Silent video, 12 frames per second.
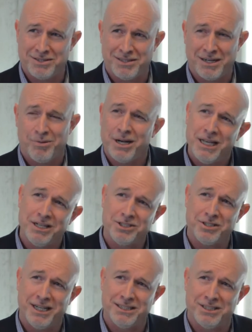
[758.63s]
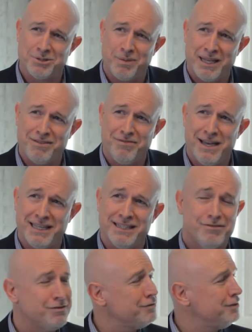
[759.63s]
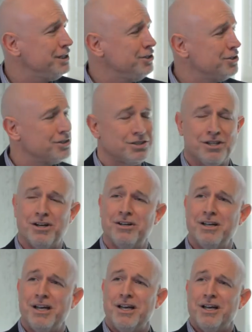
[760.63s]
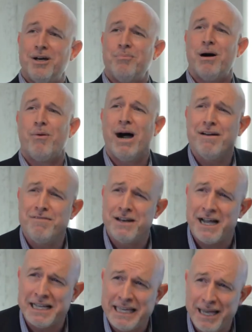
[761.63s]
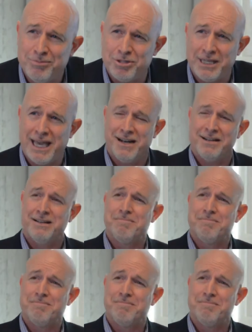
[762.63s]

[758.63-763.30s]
And I want to illustrate this by the fact that 15 years ago, my wife and I came to Canada,